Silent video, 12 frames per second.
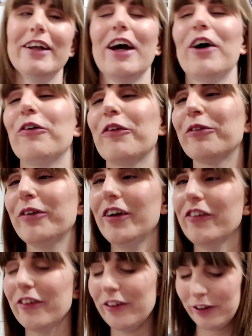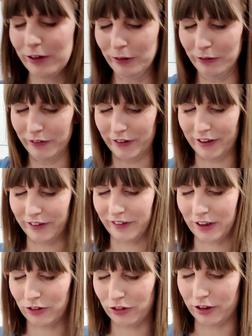Now, the reason I got
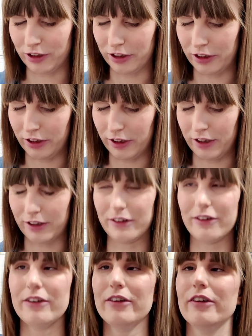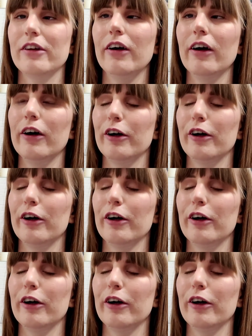these actually is